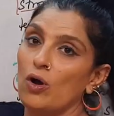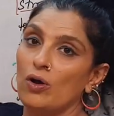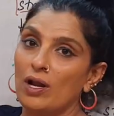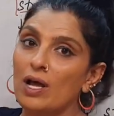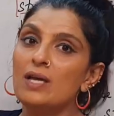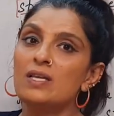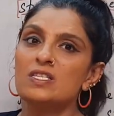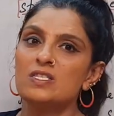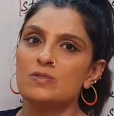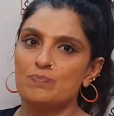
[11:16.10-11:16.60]
on
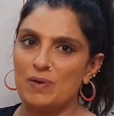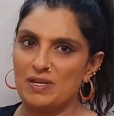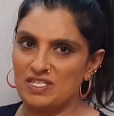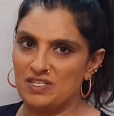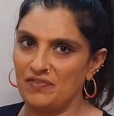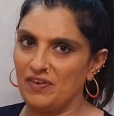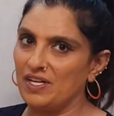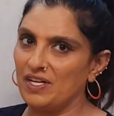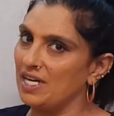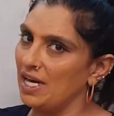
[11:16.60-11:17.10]
a
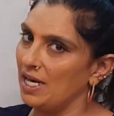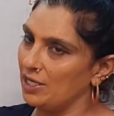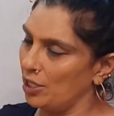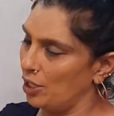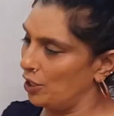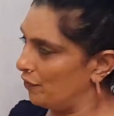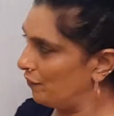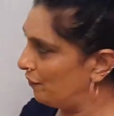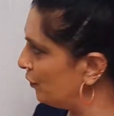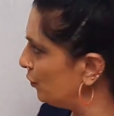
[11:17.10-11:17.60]
specific date
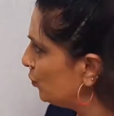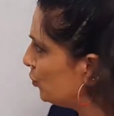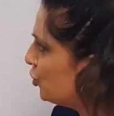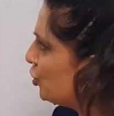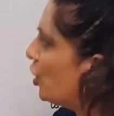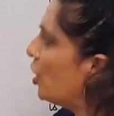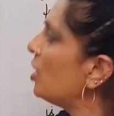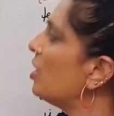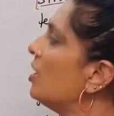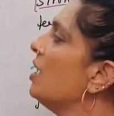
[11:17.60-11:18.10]
in
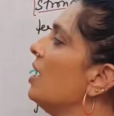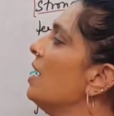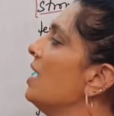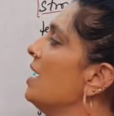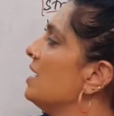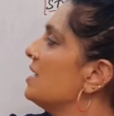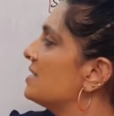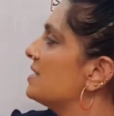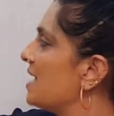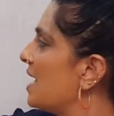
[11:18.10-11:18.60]
future.
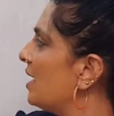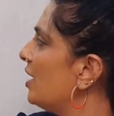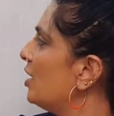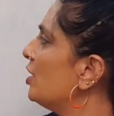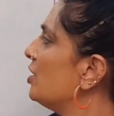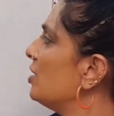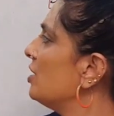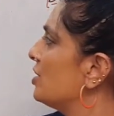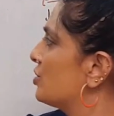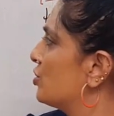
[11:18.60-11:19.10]

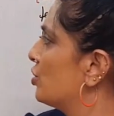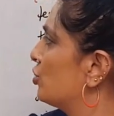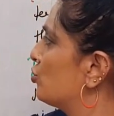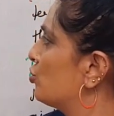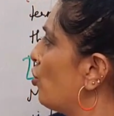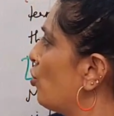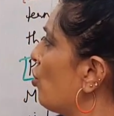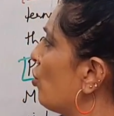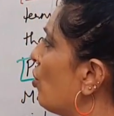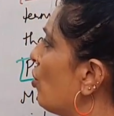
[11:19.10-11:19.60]
Seller is the
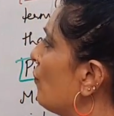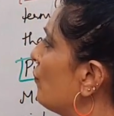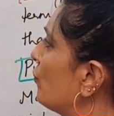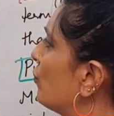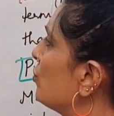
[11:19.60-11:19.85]
drawer of